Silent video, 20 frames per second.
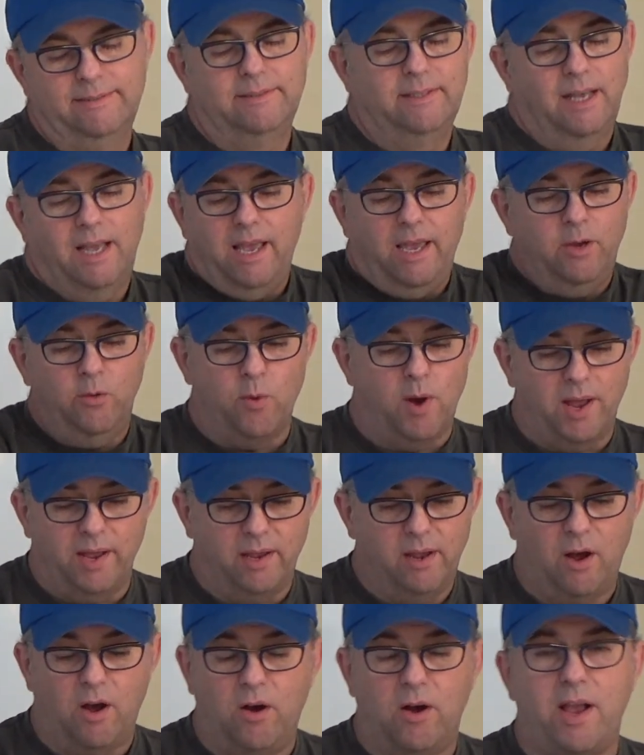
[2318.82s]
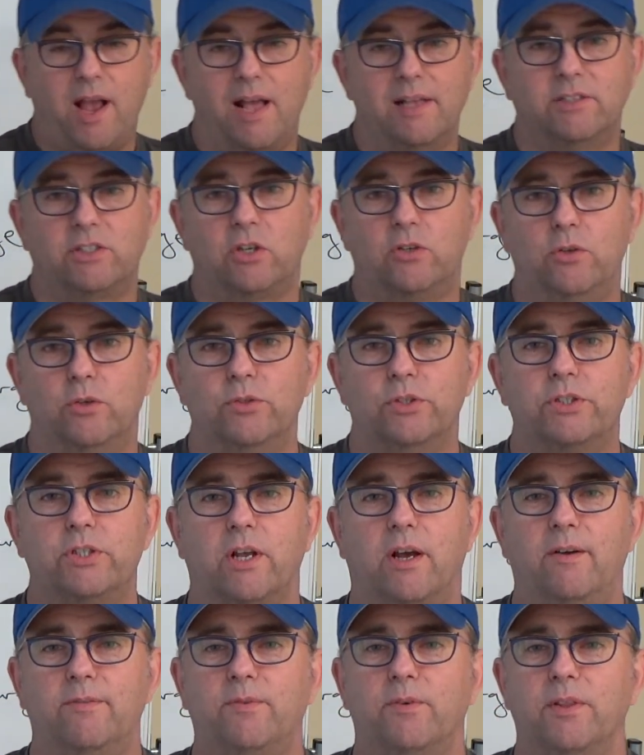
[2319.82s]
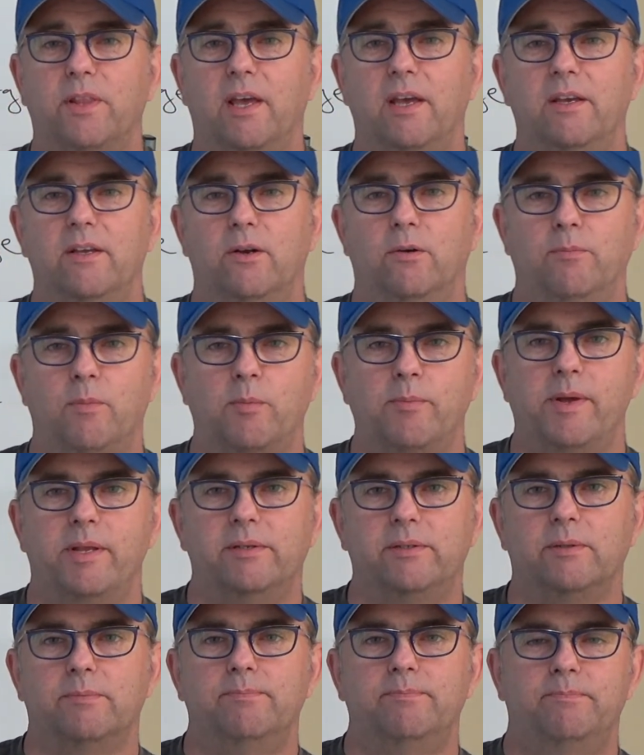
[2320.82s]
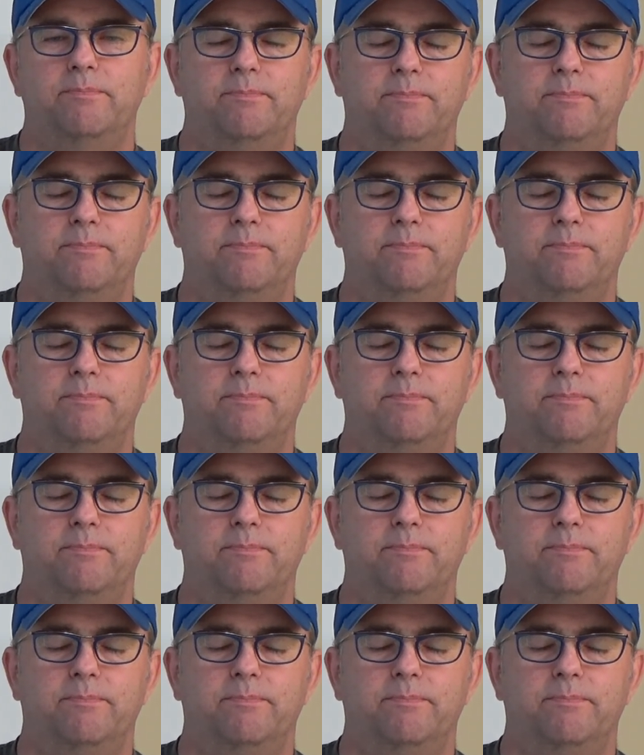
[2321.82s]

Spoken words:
Anyway, all kinds of cool stuff with angular momentum.